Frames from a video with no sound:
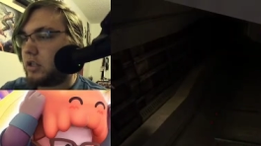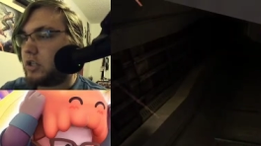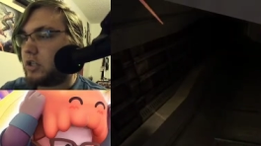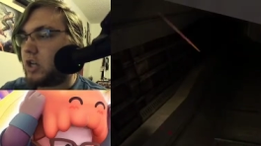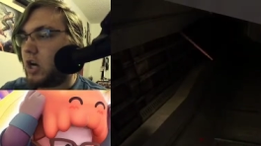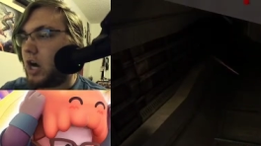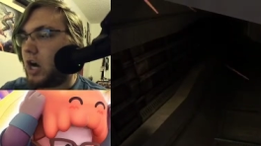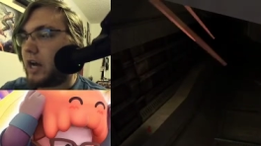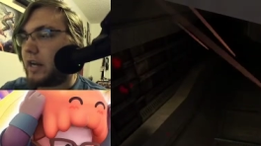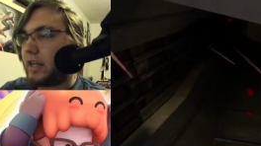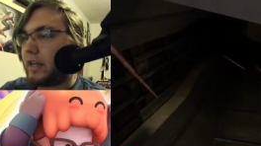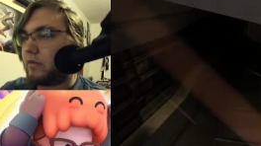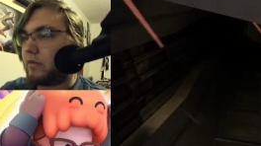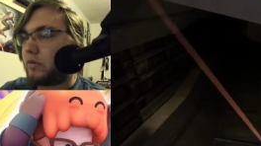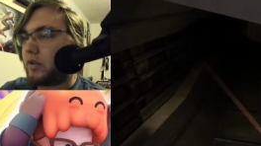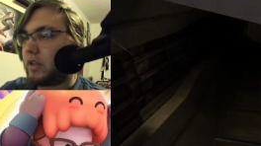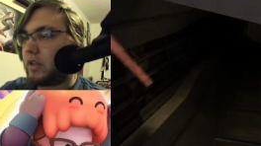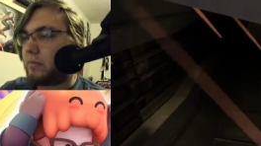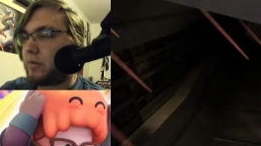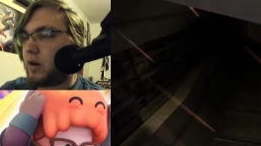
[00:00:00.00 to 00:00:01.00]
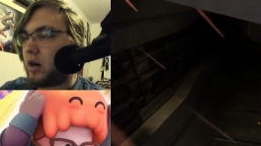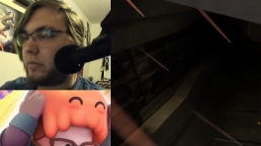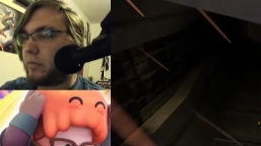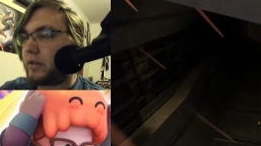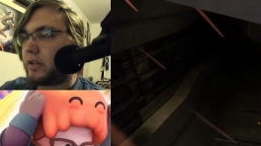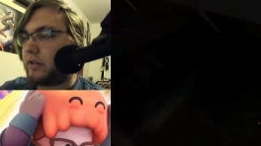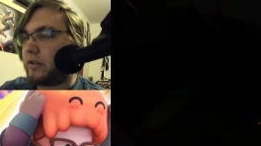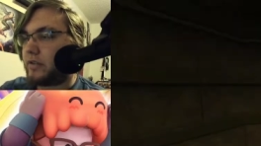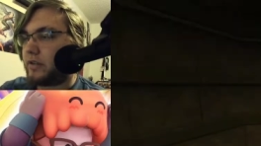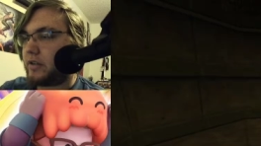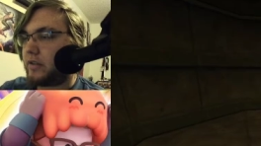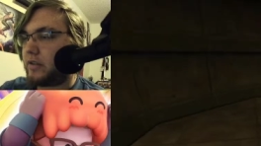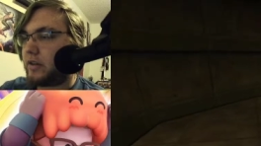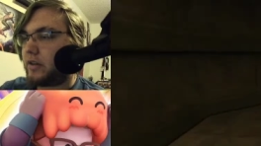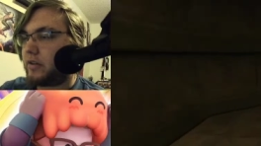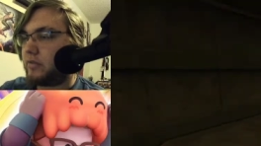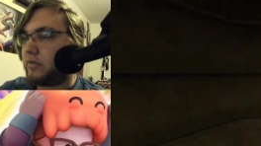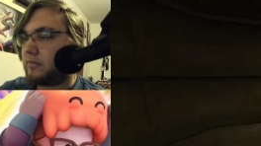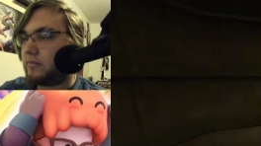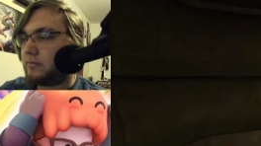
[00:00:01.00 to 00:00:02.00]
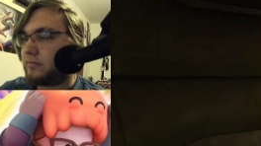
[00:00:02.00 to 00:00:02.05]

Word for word: God, he really barbecues you though.